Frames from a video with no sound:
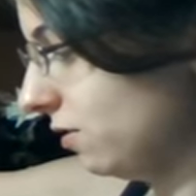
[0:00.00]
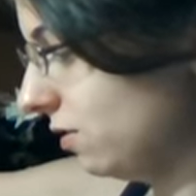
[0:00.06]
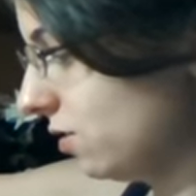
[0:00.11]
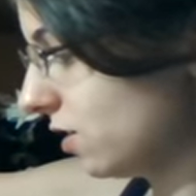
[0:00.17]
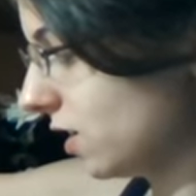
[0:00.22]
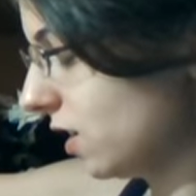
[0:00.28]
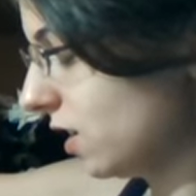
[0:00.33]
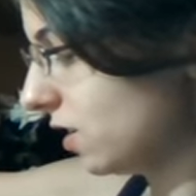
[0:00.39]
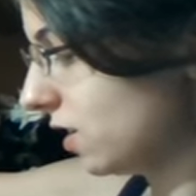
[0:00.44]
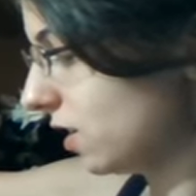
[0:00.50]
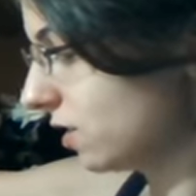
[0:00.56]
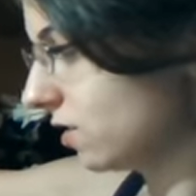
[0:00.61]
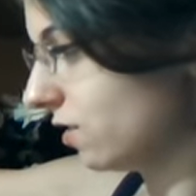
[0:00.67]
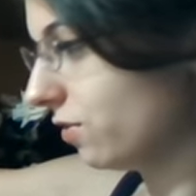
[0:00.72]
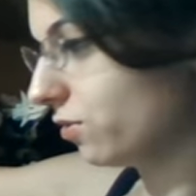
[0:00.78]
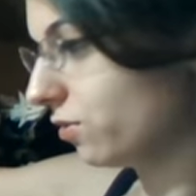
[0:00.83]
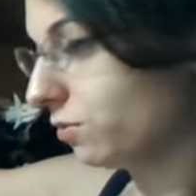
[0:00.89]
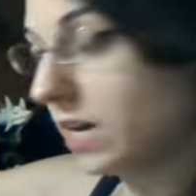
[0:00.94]
You can cut
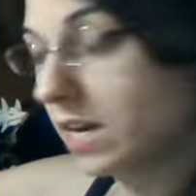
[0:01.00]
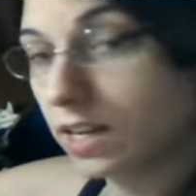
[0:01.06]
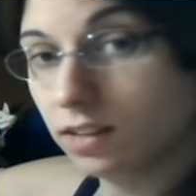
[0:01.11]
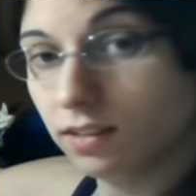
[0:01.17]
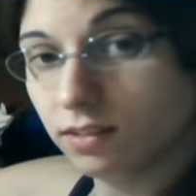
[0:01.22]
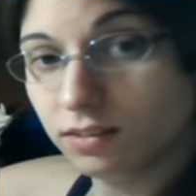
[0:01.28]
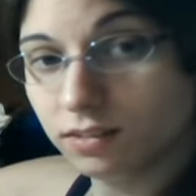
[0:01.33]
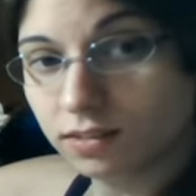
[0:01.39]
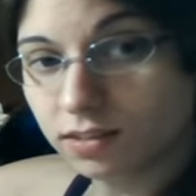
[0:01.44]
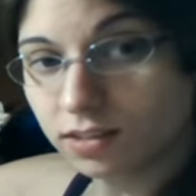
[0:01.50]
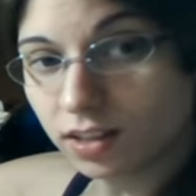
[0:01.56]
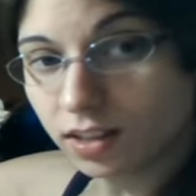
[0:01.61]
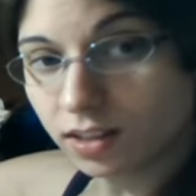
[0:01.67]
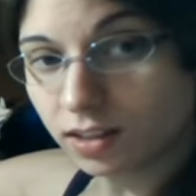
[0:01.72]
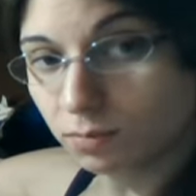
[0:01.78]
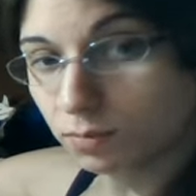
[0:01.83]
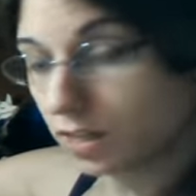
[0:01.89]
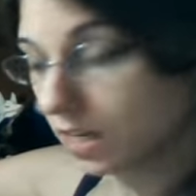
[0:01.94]
things off the rack,
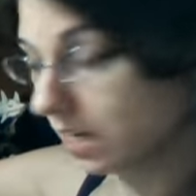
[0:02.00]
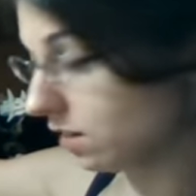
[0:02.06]
set them